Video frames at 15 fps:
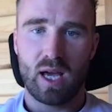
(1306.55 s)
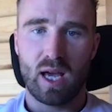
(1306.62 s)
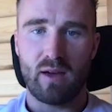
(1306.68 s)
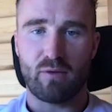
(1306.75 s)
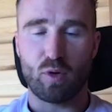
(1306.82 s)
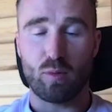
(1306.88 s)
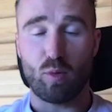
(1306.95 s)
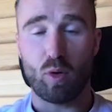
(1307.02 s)

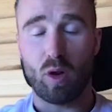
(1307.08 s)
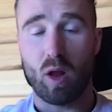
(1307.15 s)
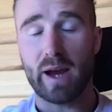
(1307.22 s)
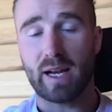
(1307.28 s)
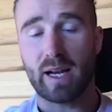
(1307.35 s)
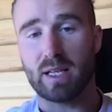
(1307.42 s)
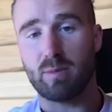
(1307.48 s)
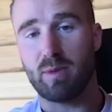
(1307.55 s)
if you're more
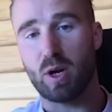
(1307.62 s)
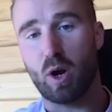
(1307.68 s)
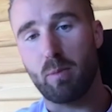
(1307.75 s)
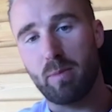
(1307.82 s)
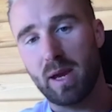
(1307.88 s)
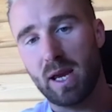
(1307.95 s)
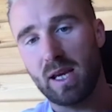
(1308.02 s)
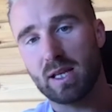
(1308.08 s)
likely to be
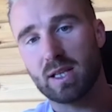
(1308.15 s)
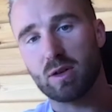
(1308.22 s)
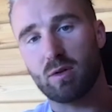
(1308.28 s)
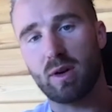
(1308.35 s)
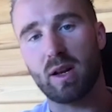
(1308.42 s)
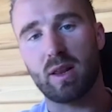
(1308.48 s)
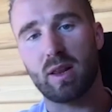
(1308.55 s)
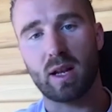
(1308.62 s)
obese or
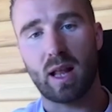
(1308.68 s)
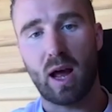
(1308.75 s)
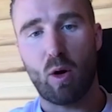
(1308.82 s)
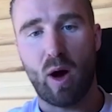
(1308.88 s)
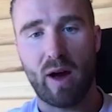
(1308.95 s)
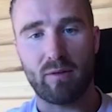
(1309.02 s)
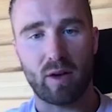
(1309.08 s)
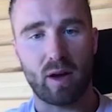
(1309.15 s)
anything like that,
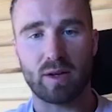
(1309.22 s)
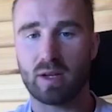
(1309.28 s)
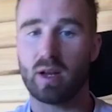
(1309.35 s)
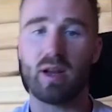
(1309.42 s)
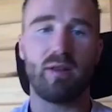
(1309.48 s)
or have like yeah,